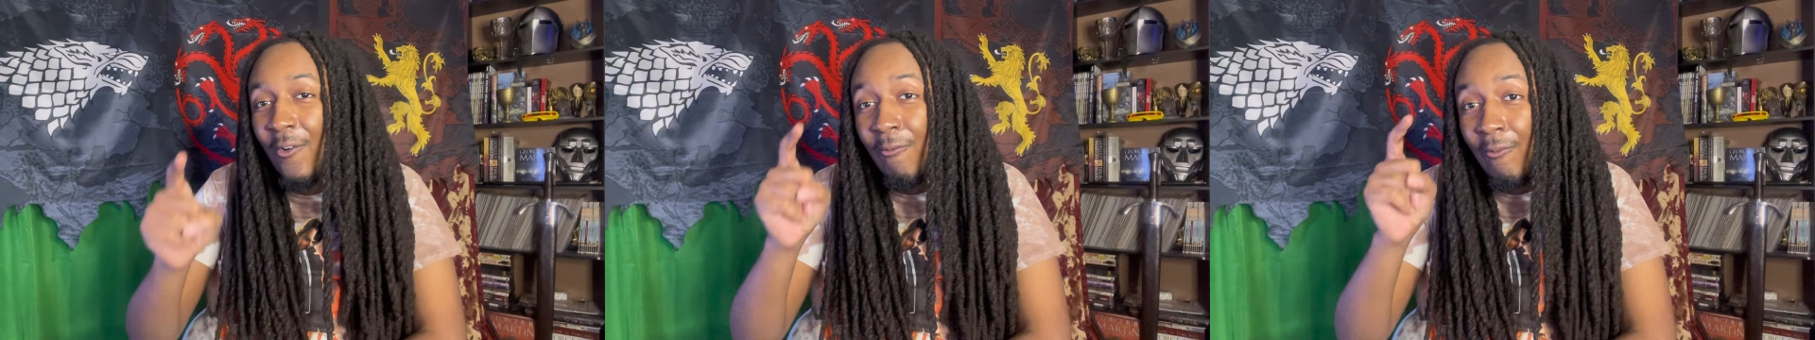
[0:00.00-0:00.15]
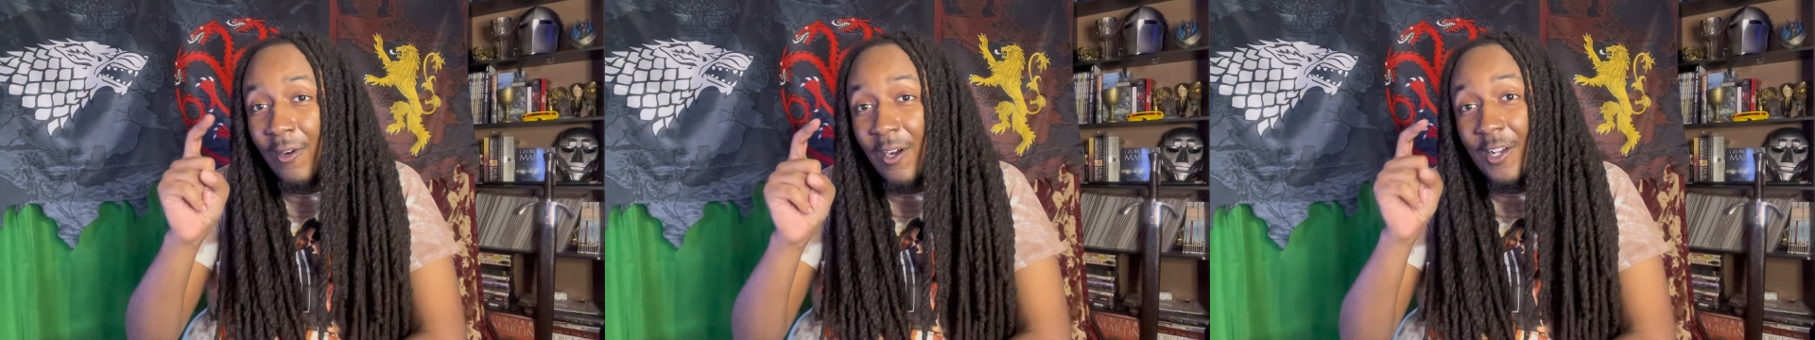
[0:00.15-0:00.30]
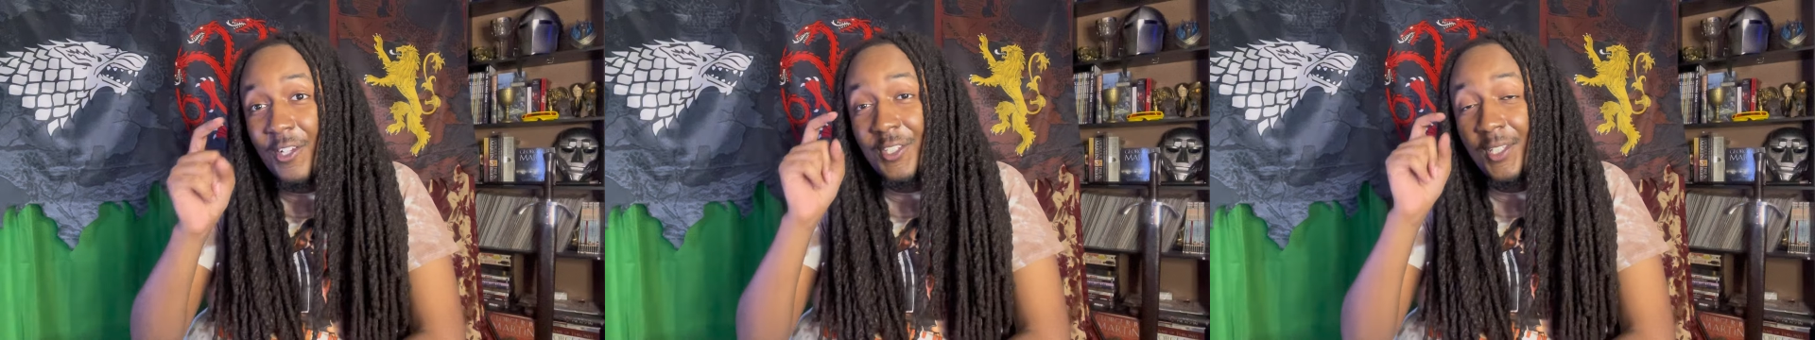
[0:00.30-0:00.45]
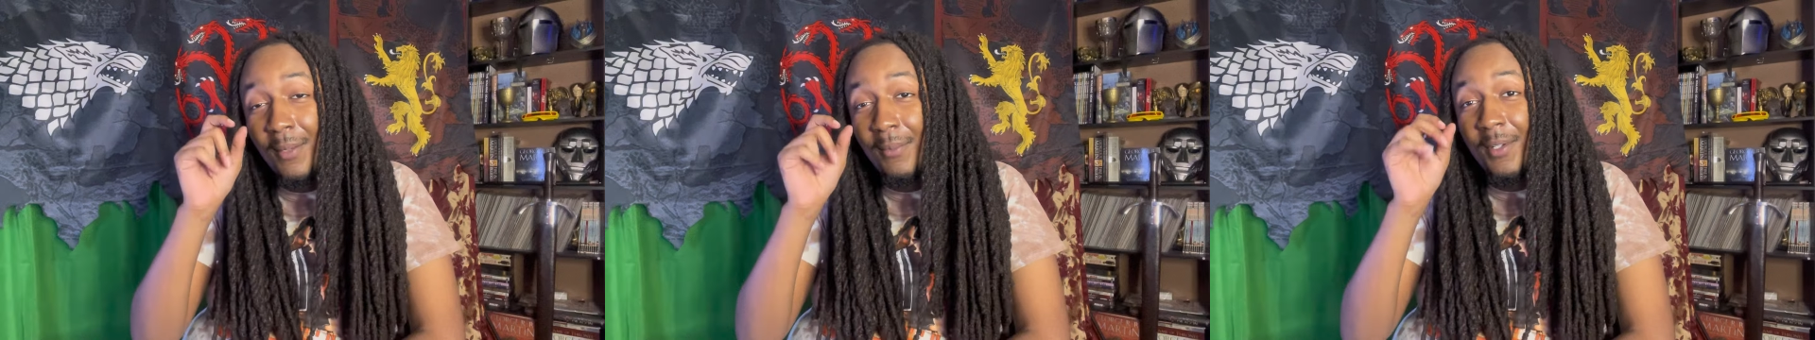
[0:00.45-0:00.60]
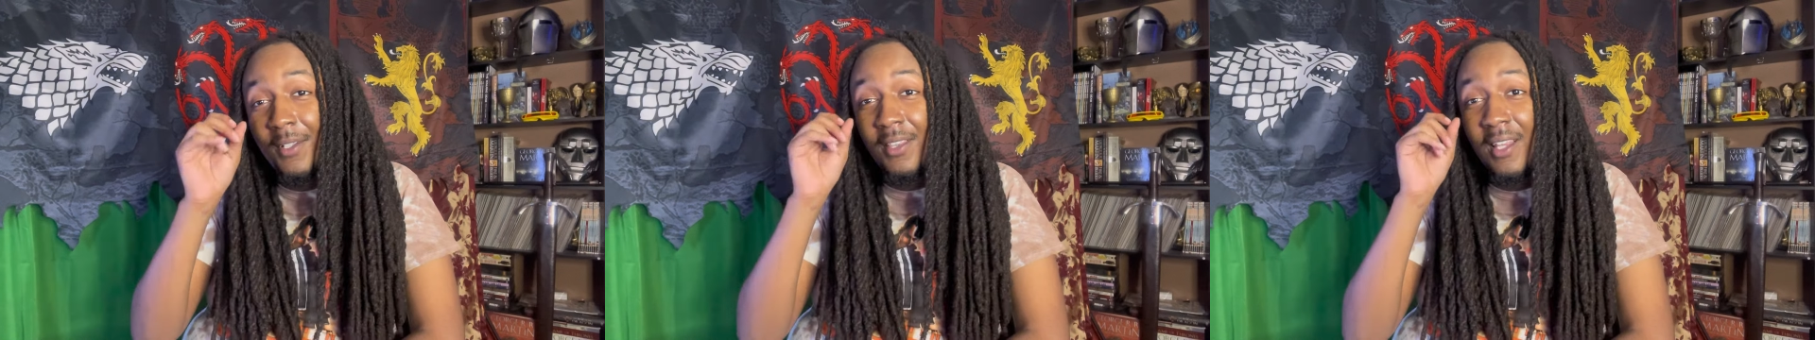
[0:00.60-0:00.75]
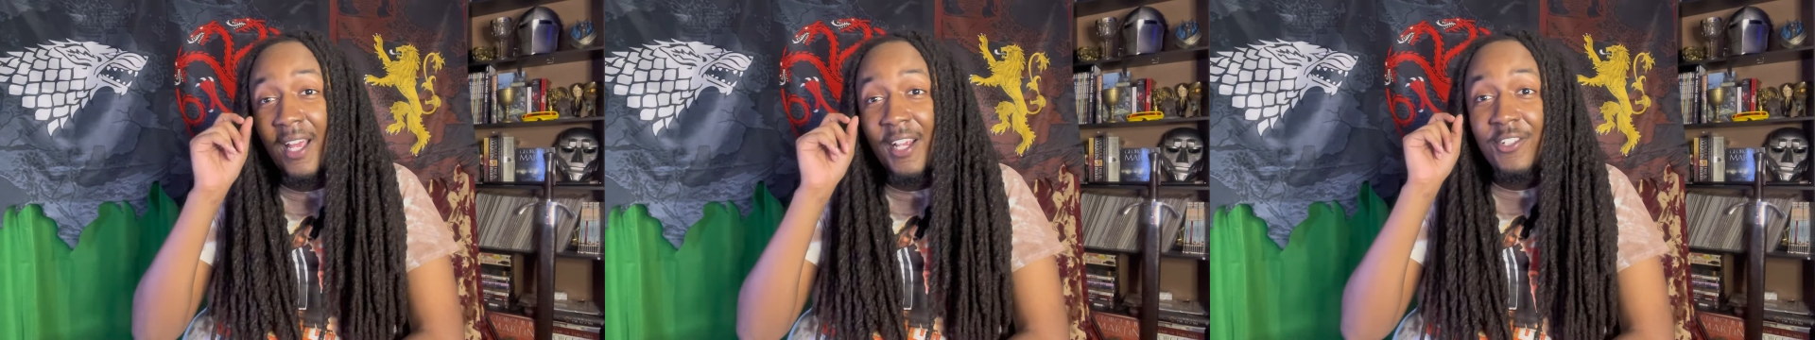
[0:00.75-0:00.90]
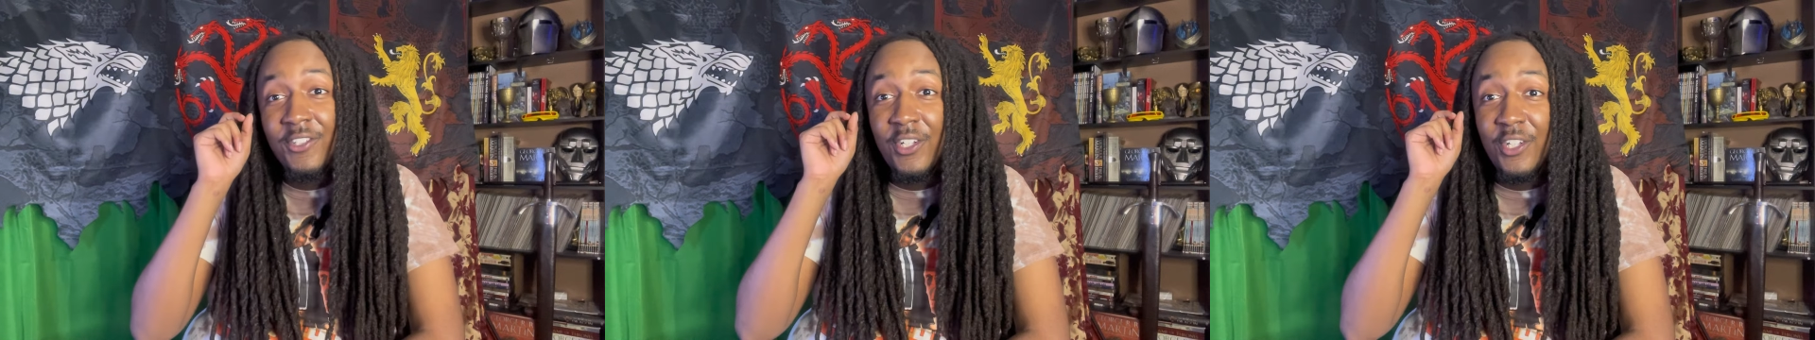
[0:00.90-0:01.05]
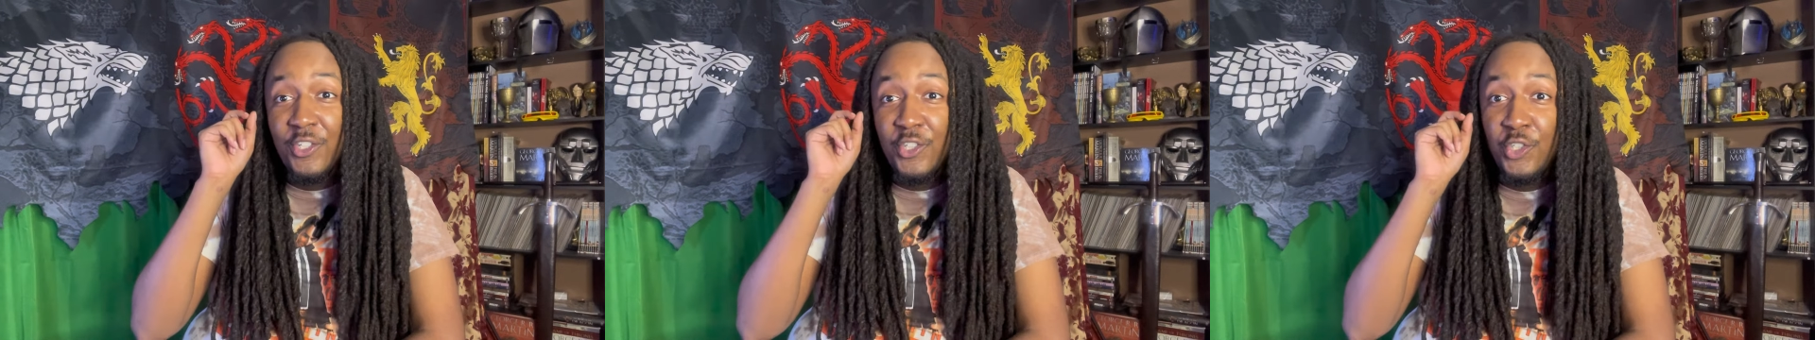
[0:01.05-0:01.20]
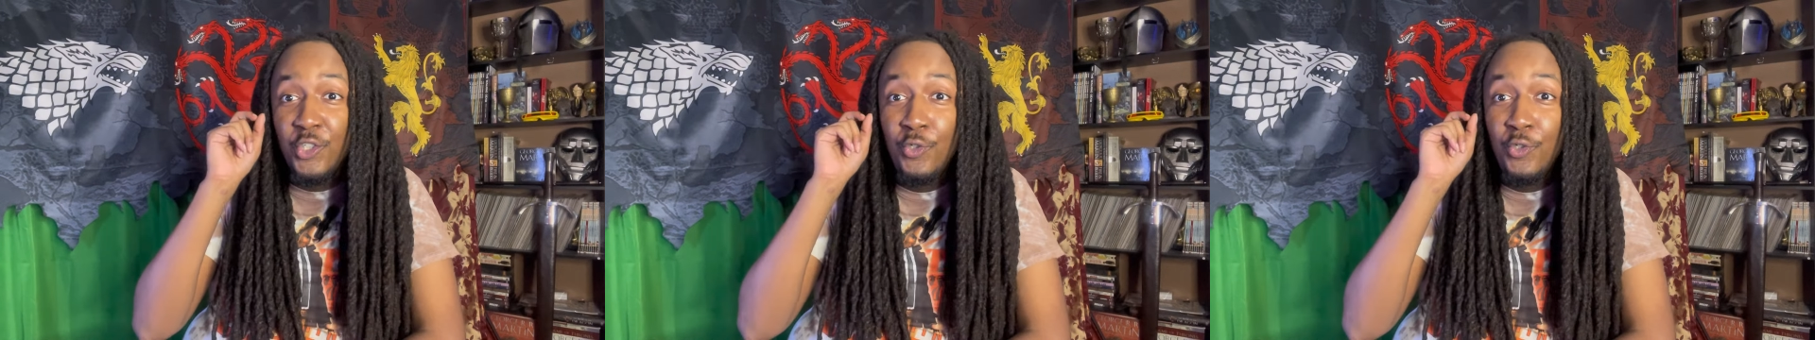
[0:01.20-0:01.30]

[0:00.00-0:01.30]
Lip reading: What are some of the things that